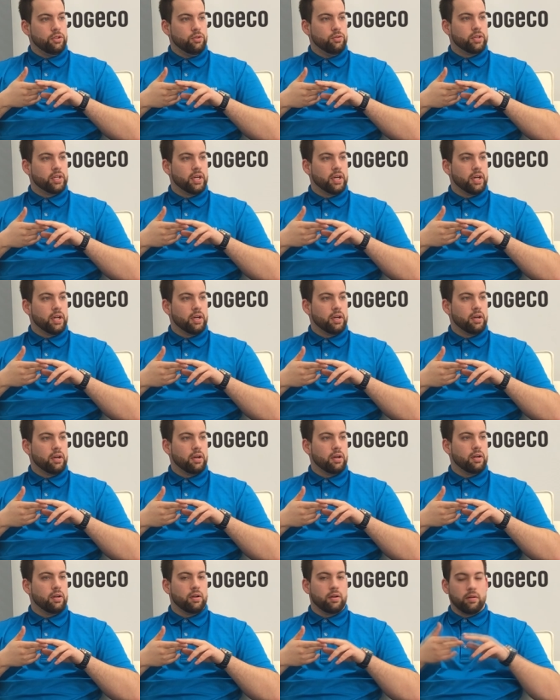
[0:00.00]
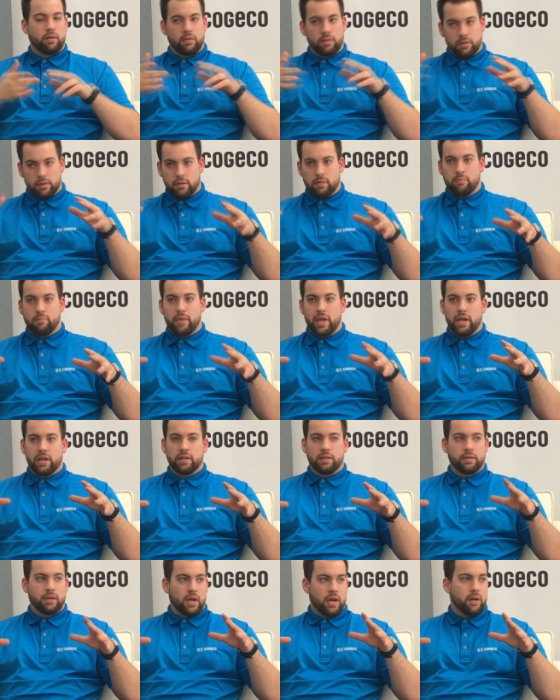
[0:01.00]
you can
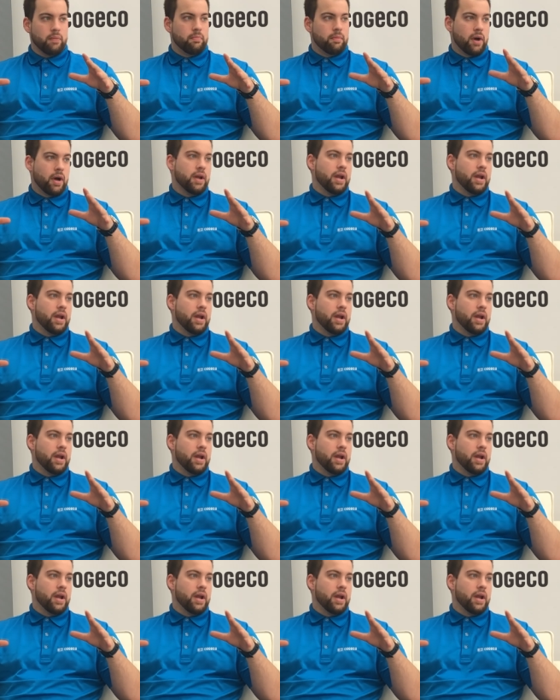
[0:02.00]
make a, um,